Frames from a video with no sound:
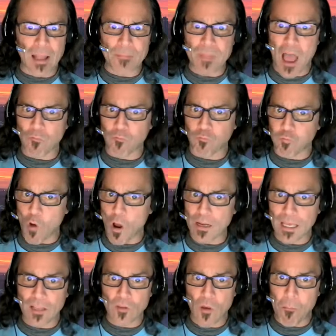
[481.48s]
them not
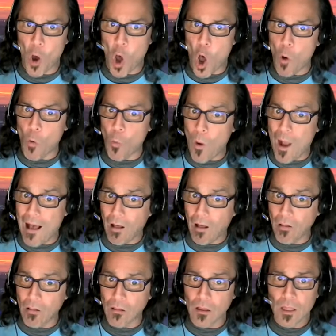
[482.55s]
running the ball
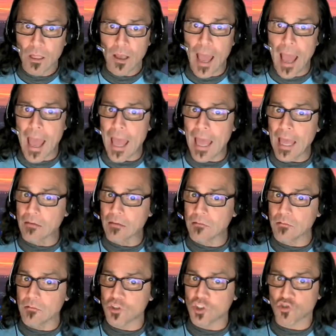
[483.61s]
well
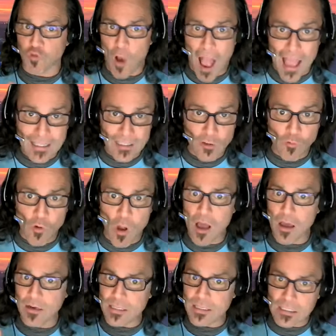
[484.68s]
and trying to
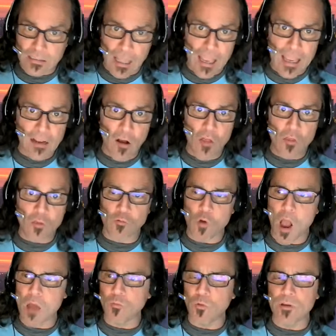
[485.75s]
run and staying on the
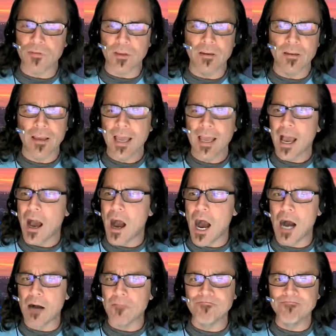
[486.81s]
run with it.
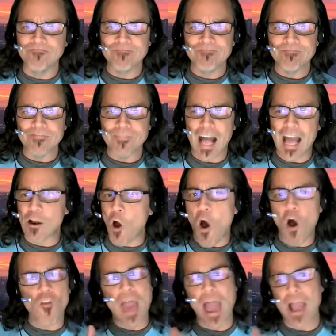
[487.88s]
Um, and
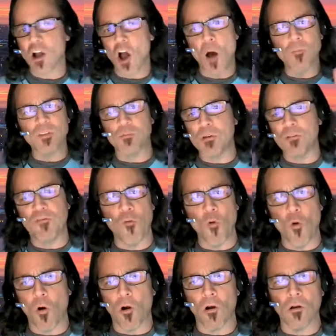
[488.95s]
all that comes
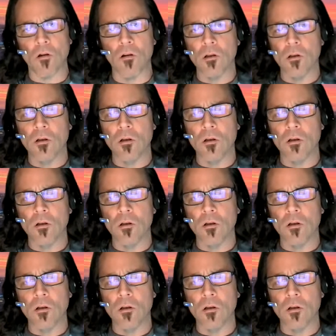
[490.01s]
before